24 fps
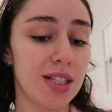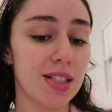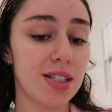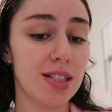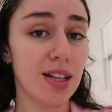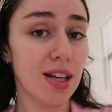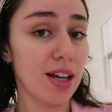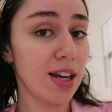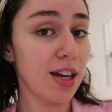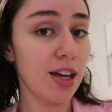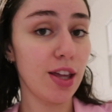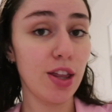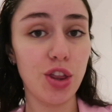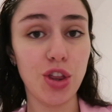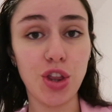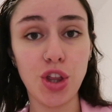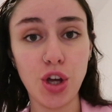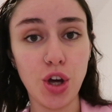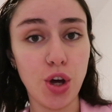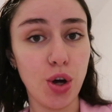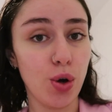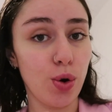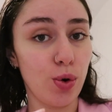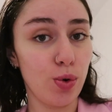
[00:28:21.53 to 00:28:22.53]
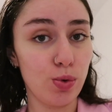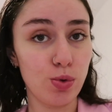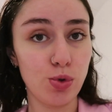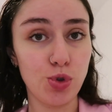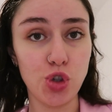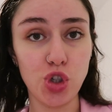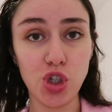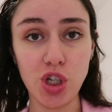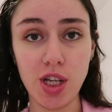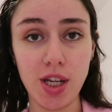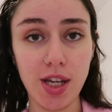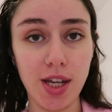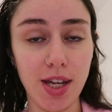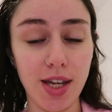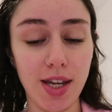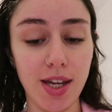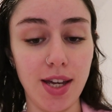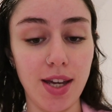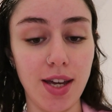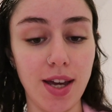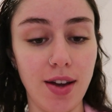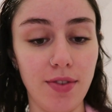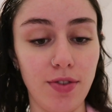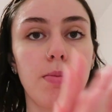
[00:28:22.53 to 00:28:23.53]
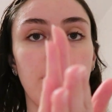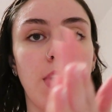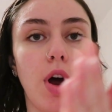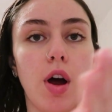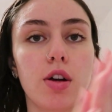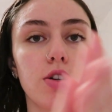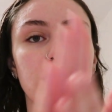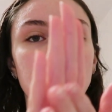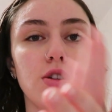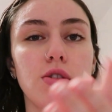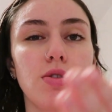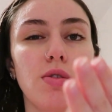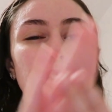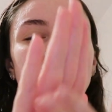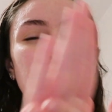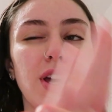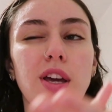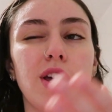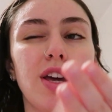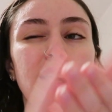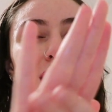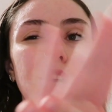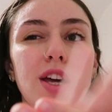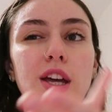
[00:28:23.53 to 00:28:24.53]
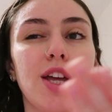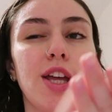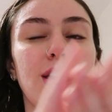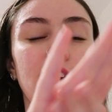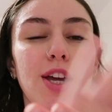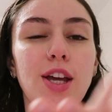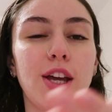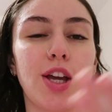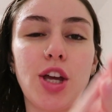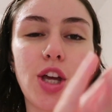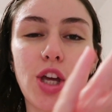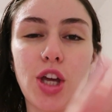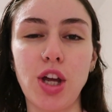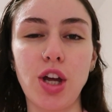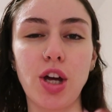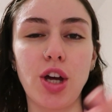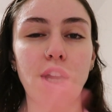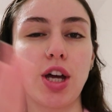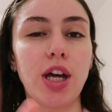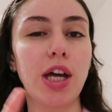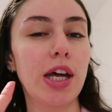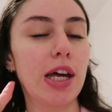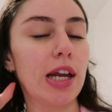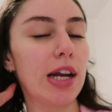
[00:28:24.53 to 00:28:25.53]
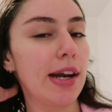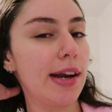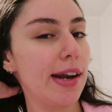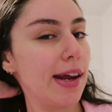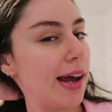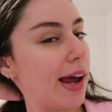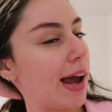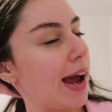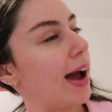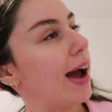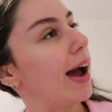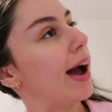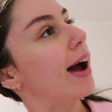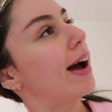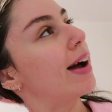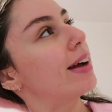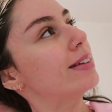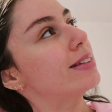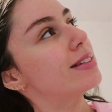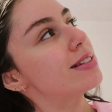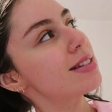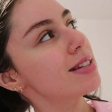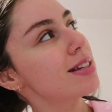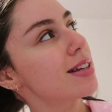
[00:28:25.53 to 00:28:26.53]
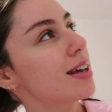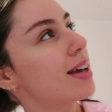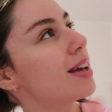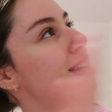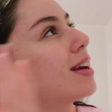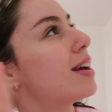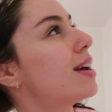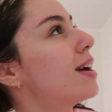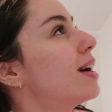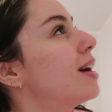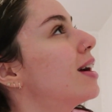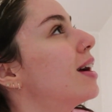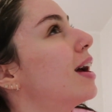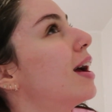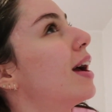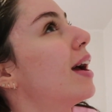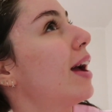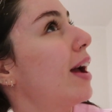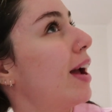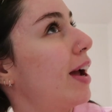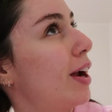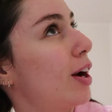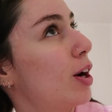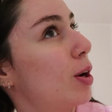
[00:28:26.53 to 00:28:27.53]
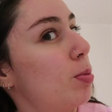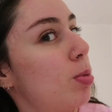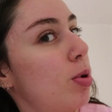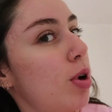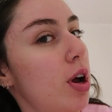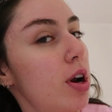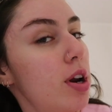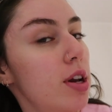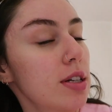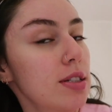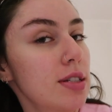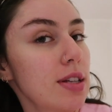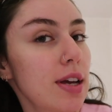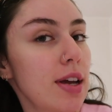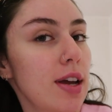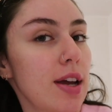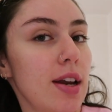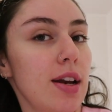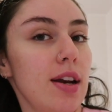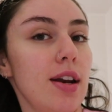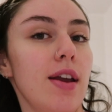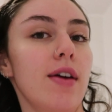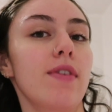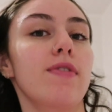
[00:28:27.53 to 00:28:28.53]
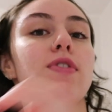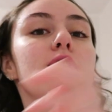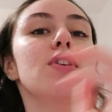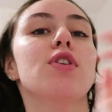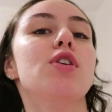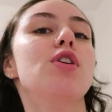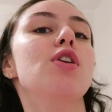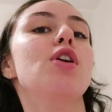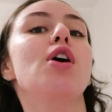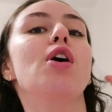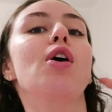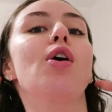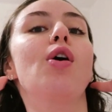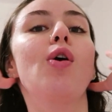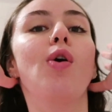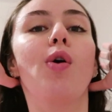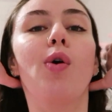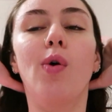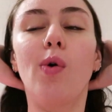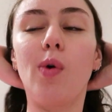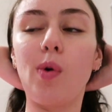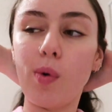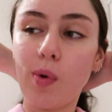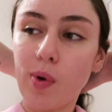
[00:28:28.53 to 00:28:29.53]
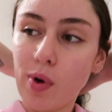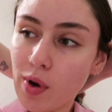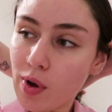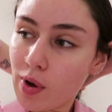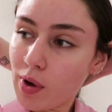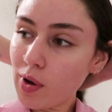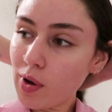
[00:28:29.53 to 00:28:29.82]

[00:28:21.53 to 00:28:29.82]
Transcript: is like the OG. I'm not too like good at hair products. Like I never know